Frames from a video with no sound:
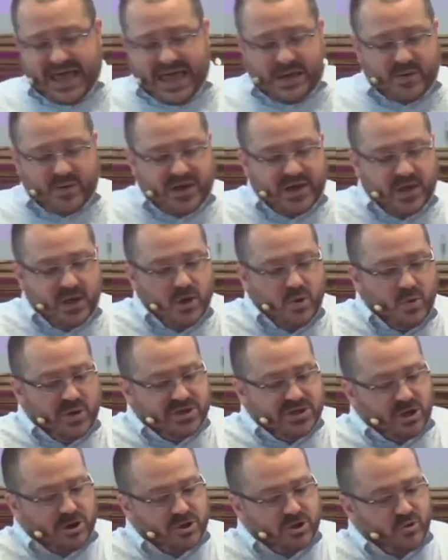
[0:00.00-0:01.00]
we, we
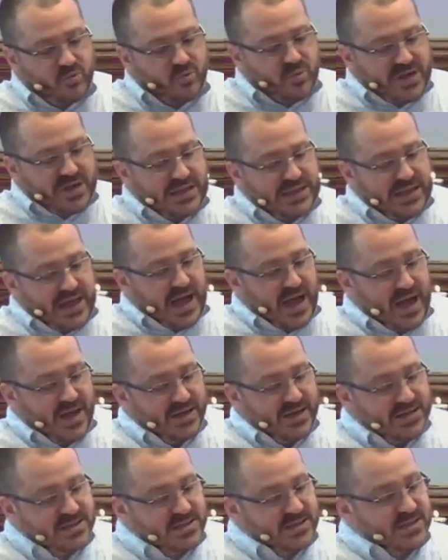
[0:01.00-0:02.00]
start to
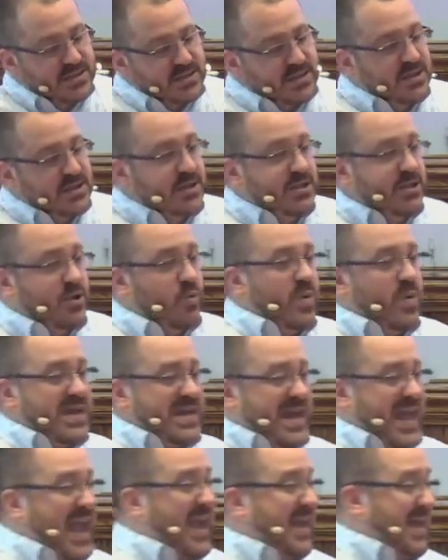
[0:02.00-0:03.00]
realize that we
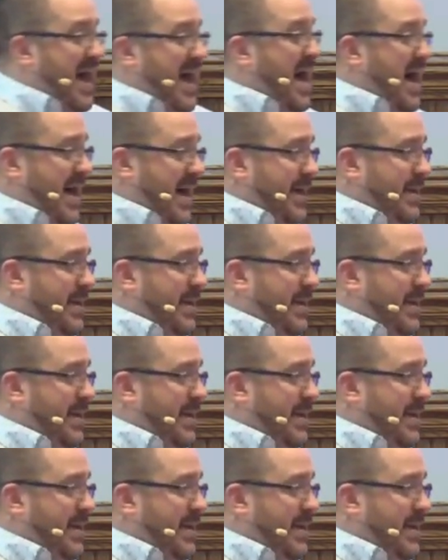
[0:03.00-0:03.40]
can't hide.